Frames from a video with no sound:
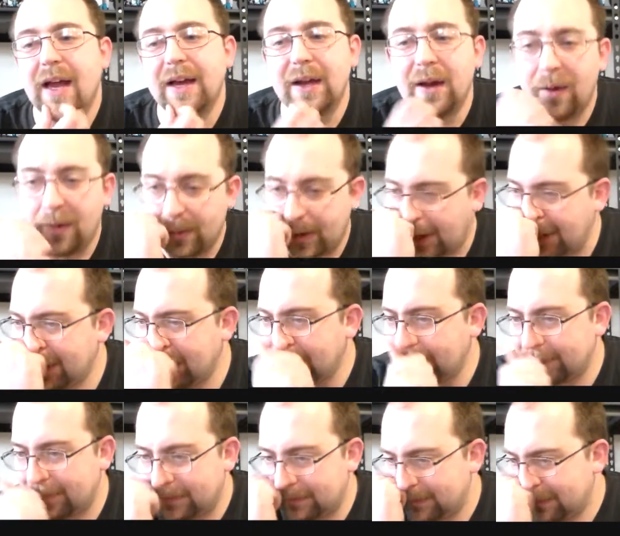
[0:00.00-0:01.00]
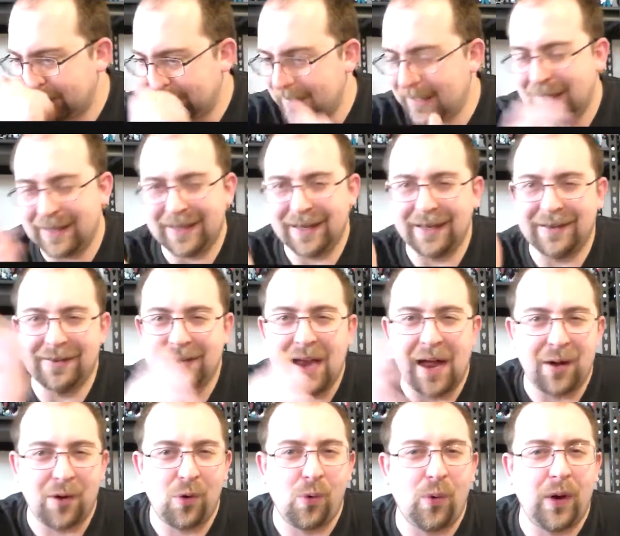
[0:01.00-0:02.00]
I know I know it's it's
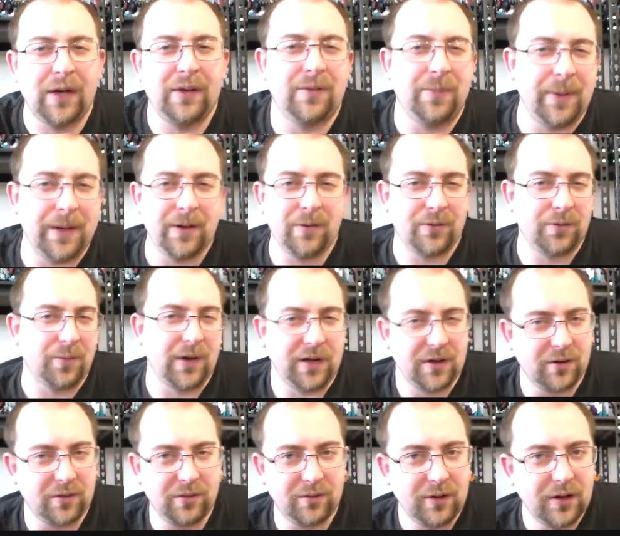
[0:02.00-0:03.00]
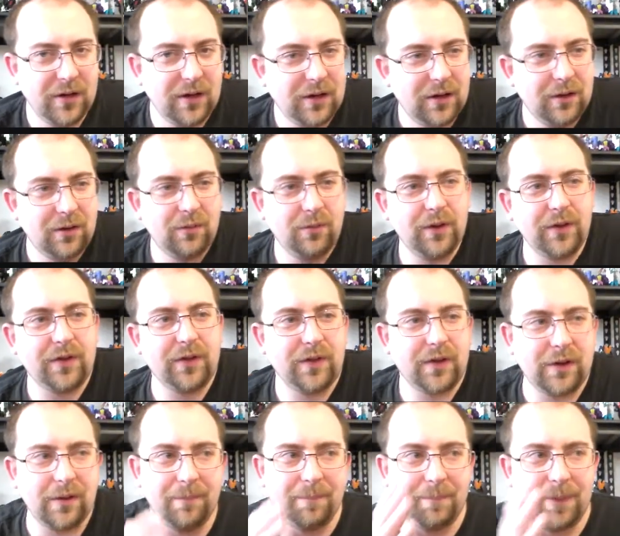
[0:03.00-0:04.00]
not quite tomato tomato
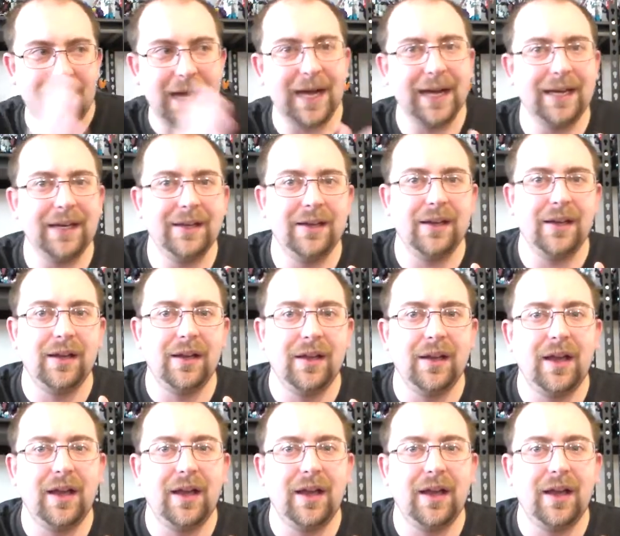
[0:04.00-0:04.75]
with combine